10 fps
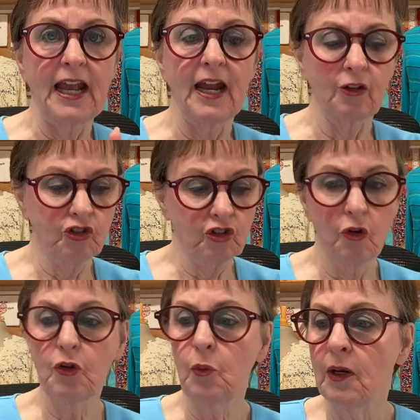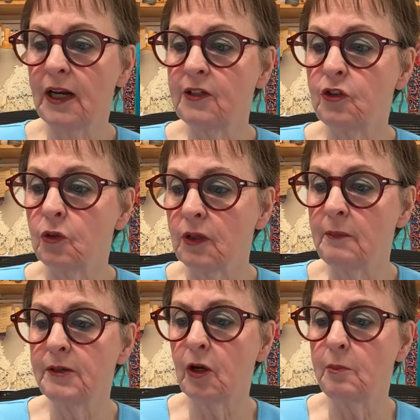And I'll show you what I do.
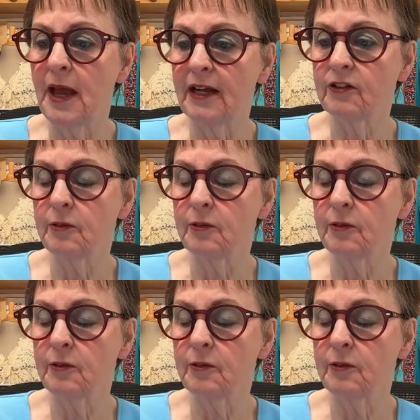Let me go back to